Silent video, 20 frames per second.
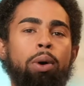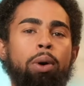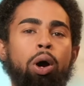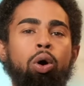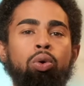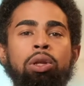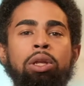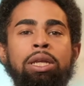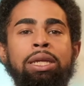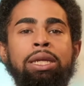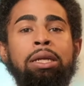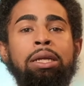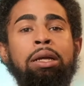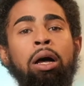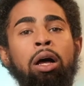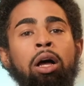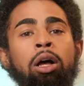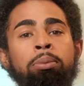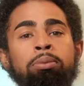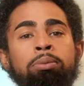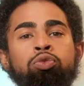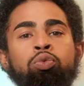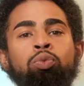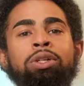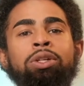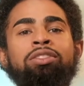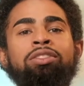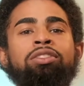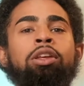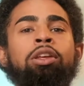only comes when
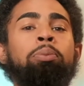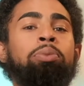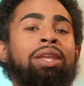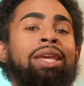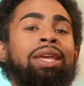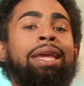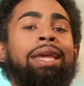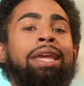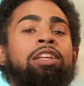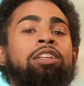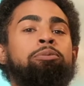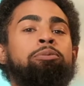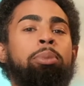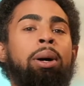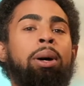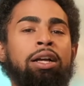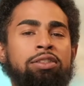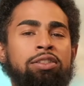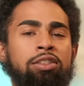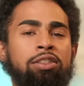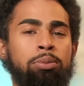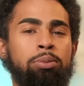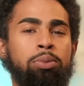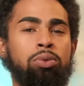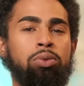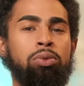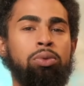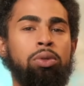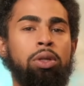something is possible.